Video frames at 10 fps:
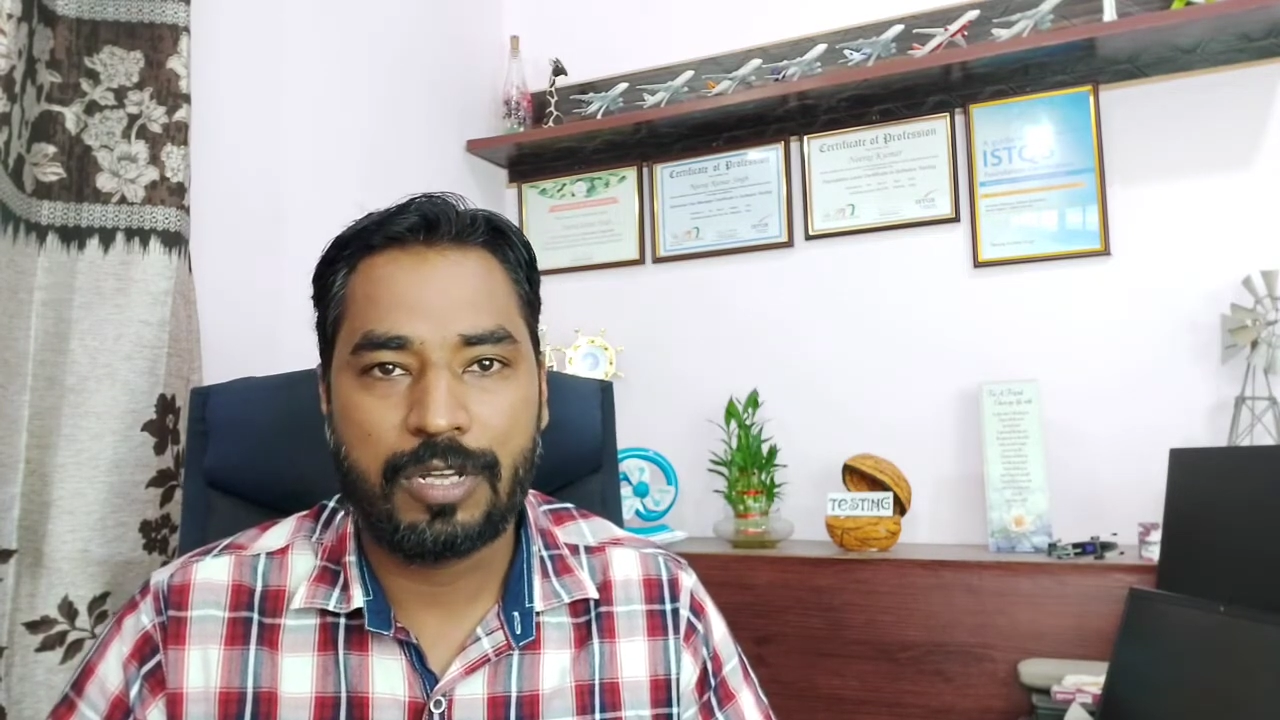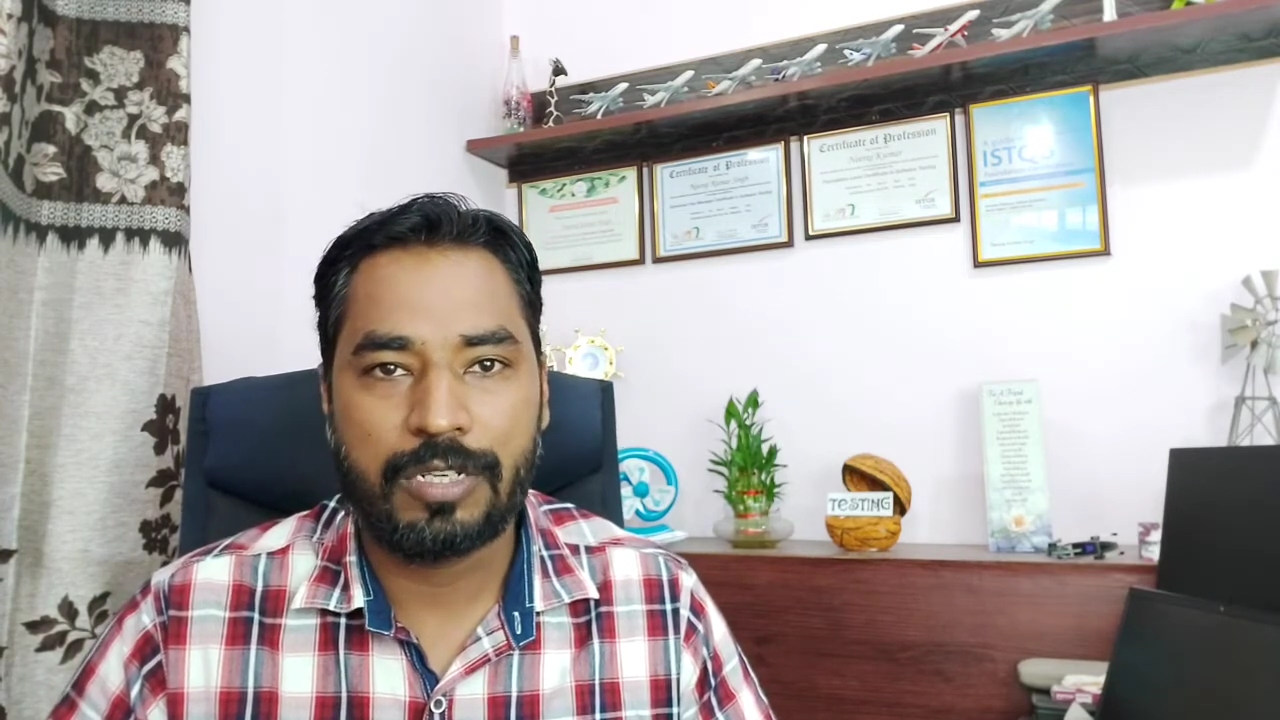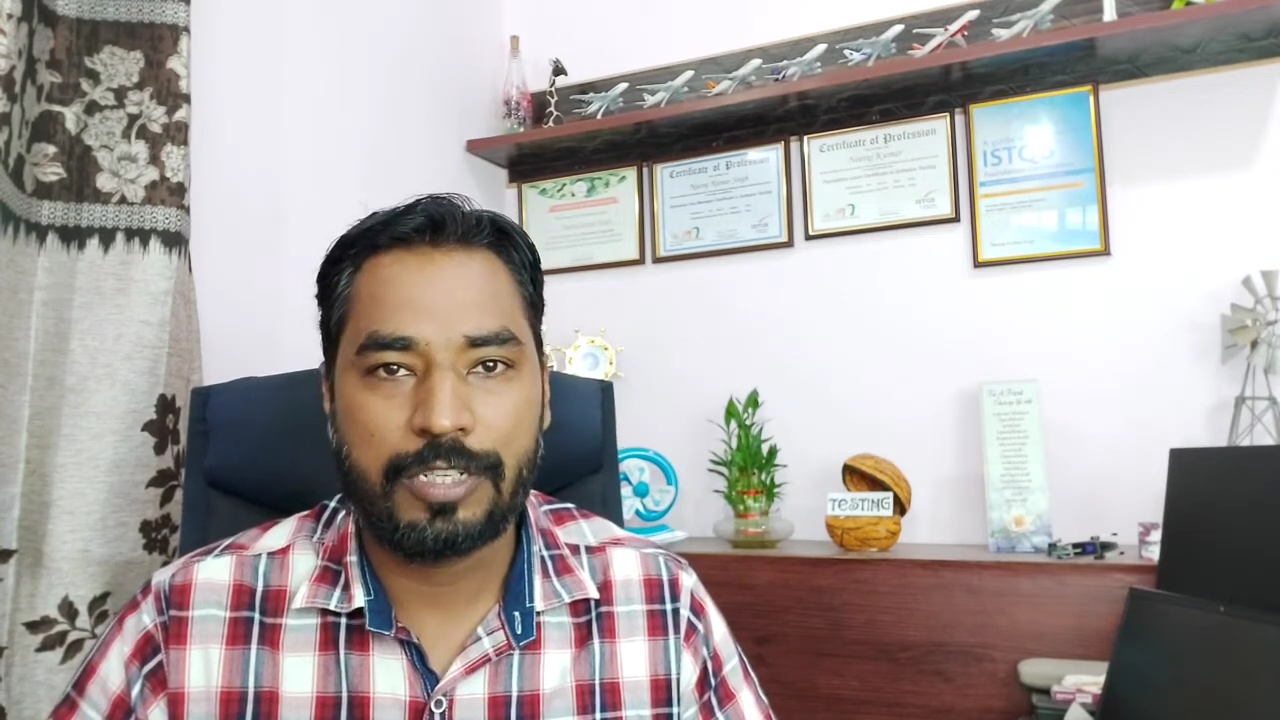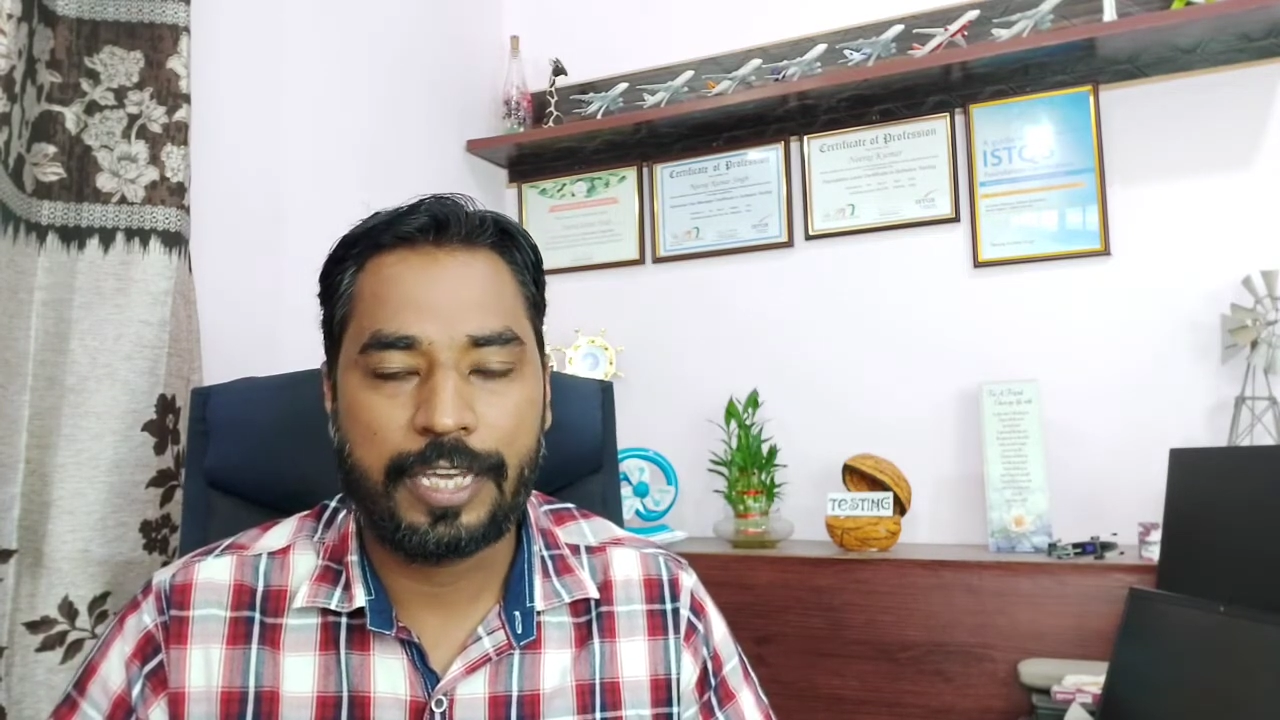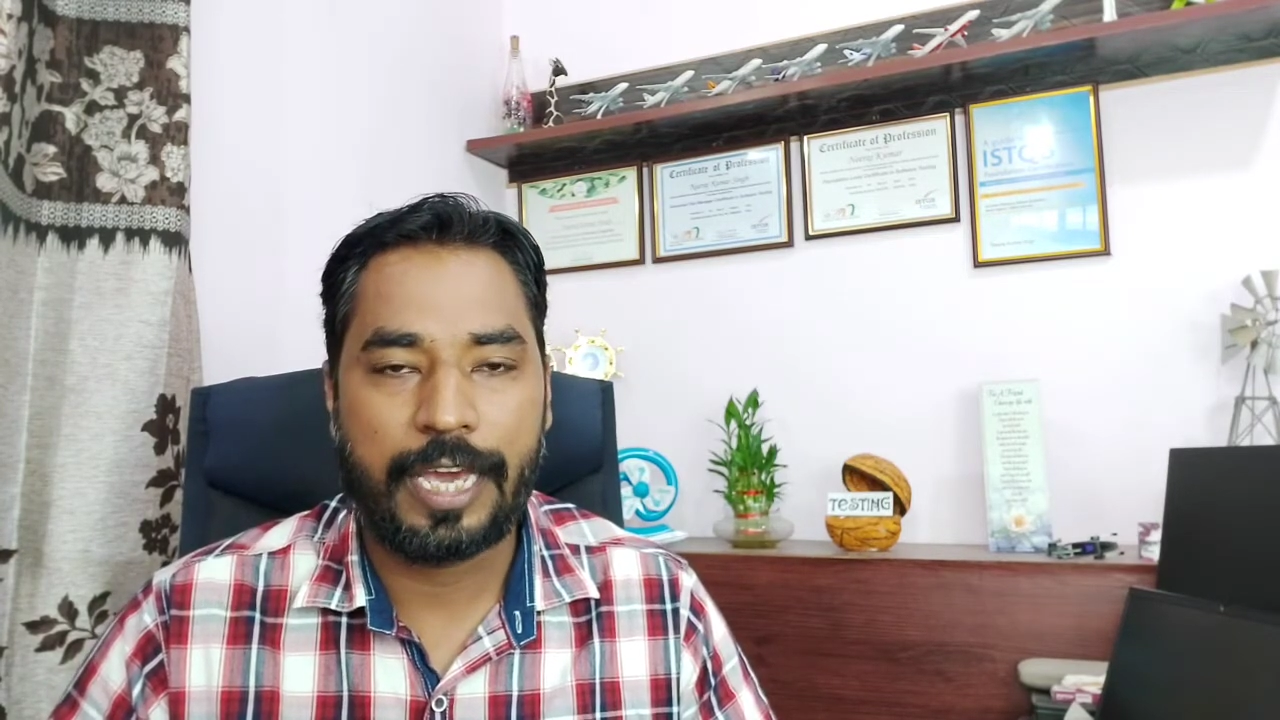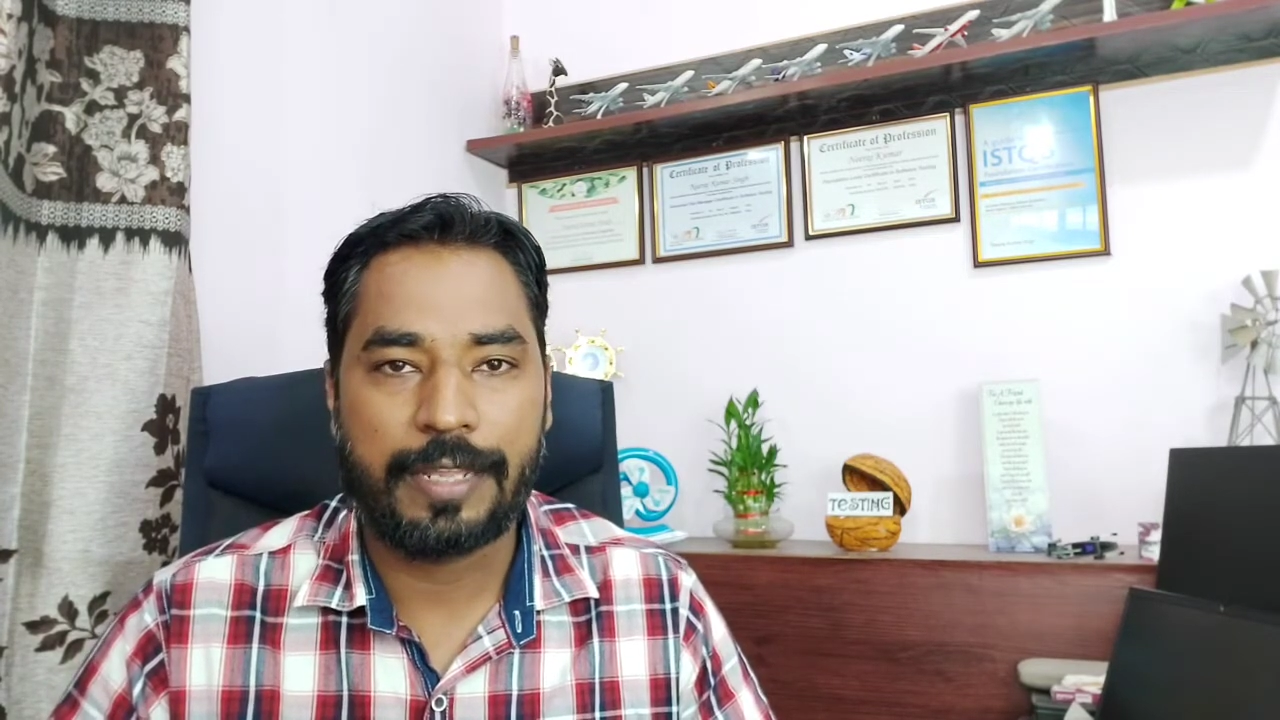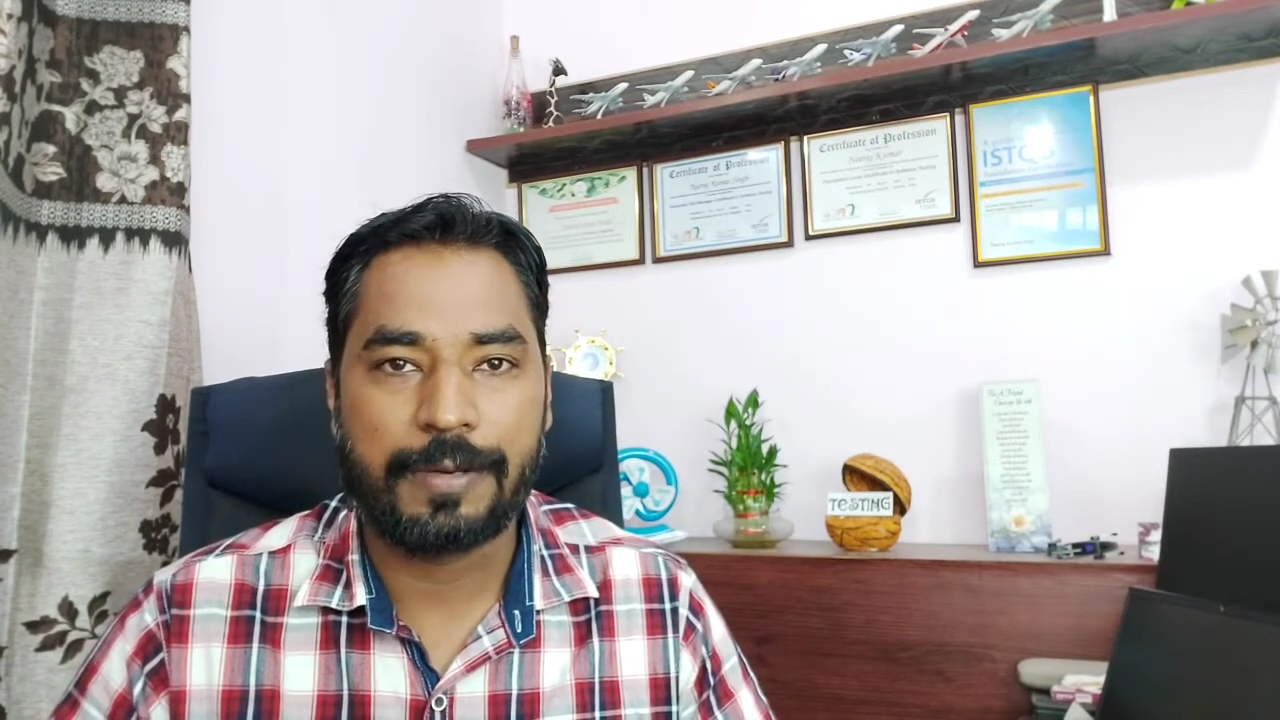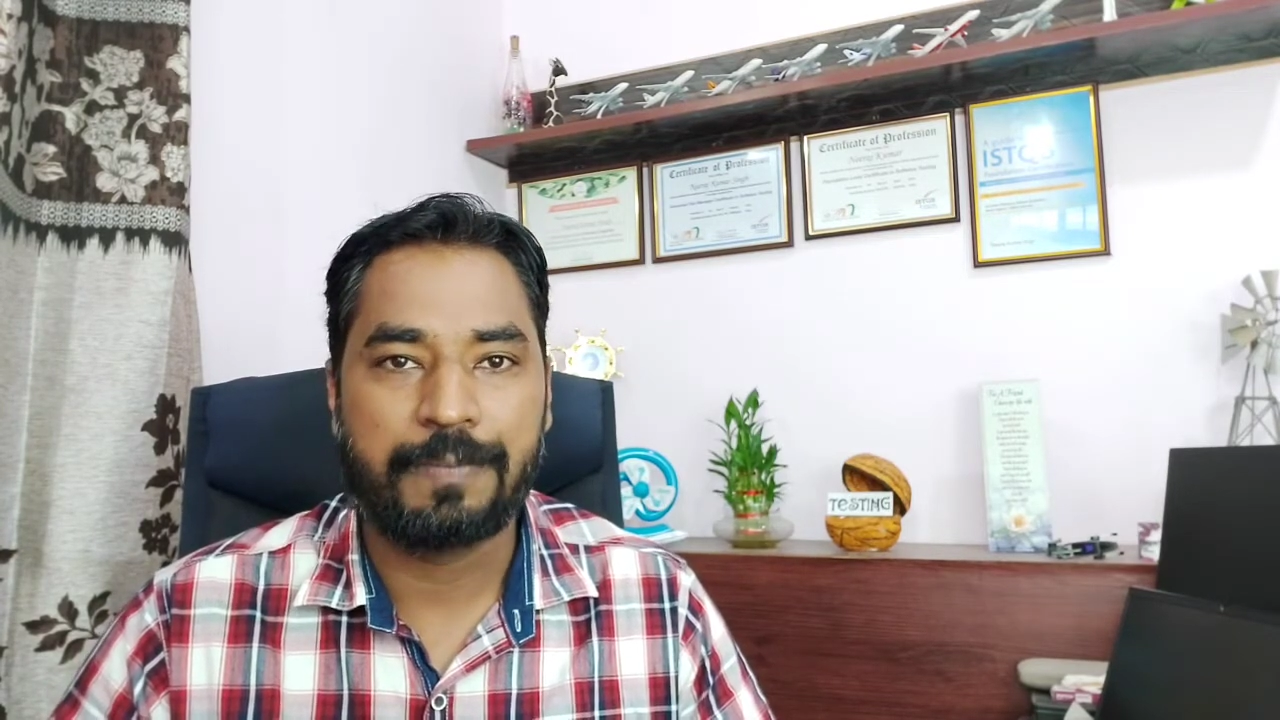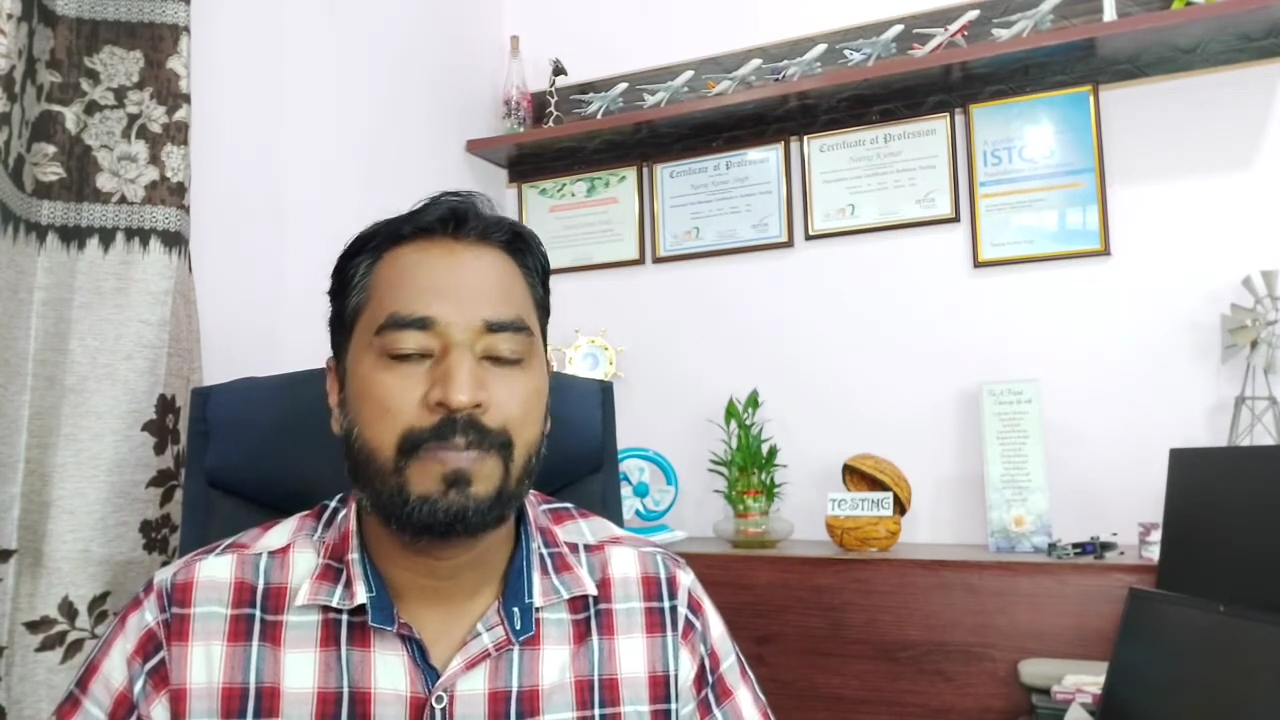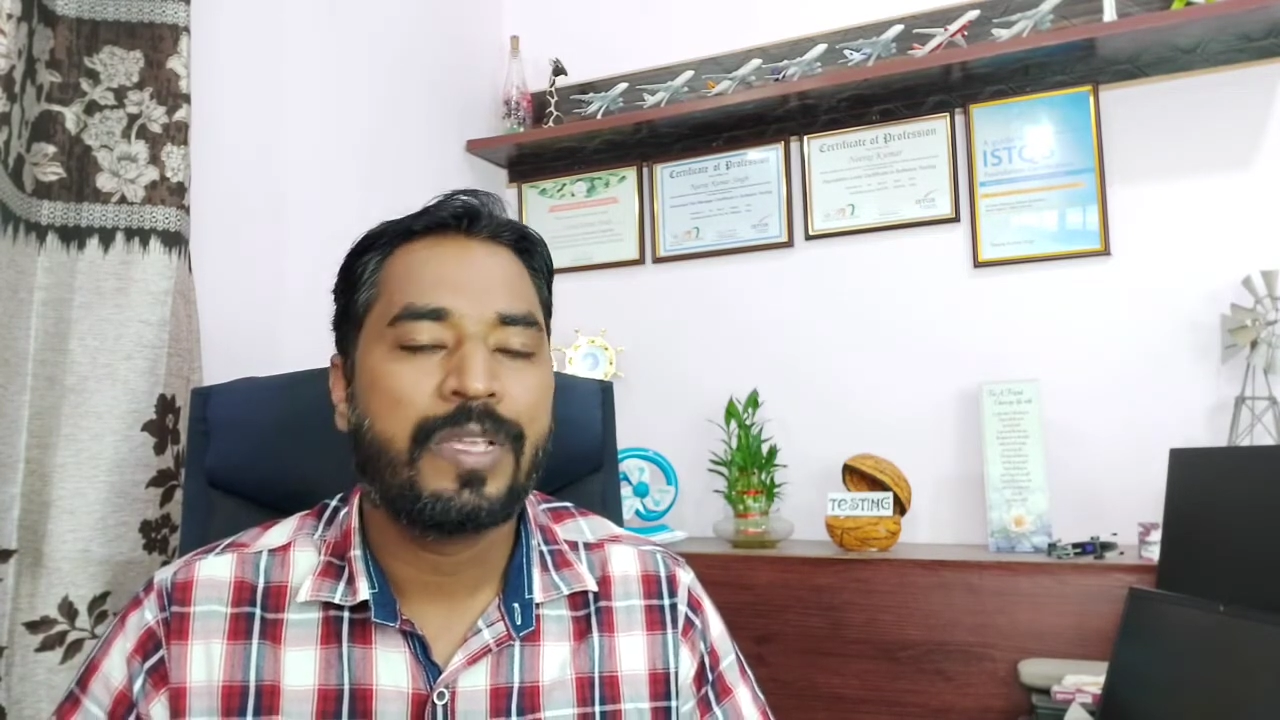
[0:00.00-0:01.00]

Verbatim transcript: altogether.